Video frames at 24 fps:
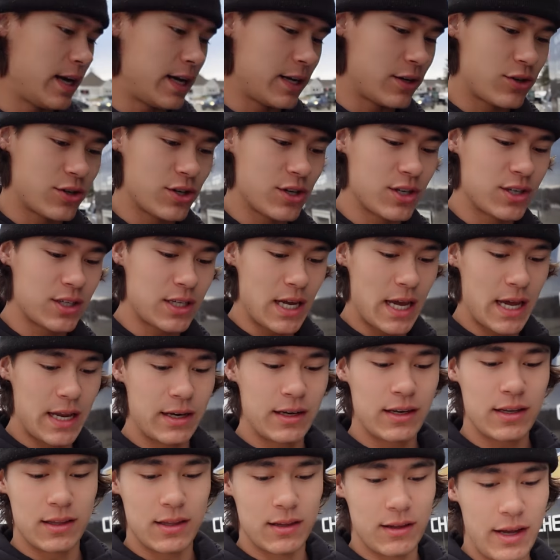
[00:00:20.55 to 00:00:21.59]
I just
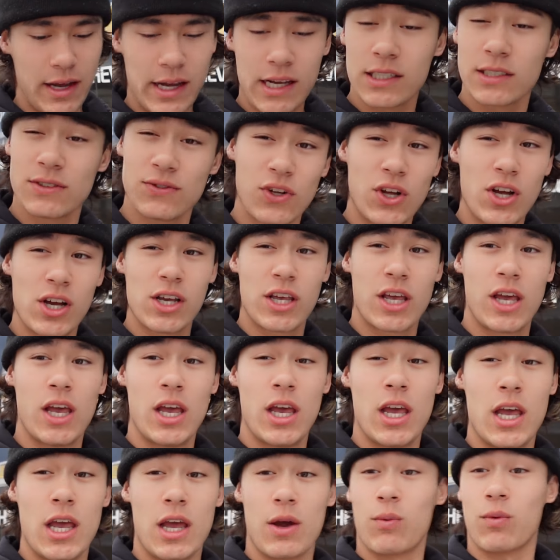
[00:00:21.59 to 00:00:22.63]
ended the last vlog
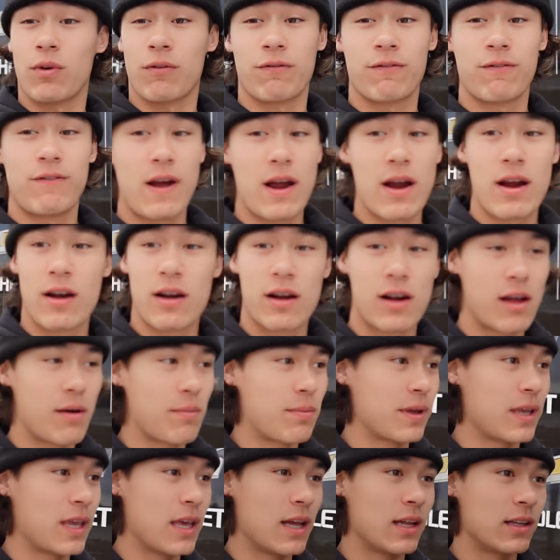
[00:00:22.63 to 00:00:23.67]
and we're firing it up
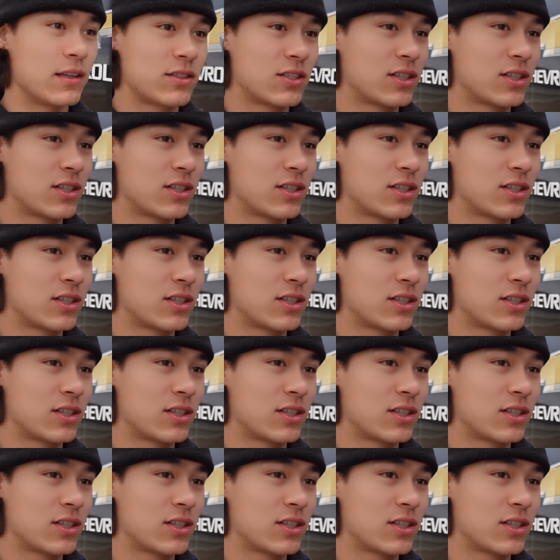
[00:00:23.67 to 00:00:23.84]
again.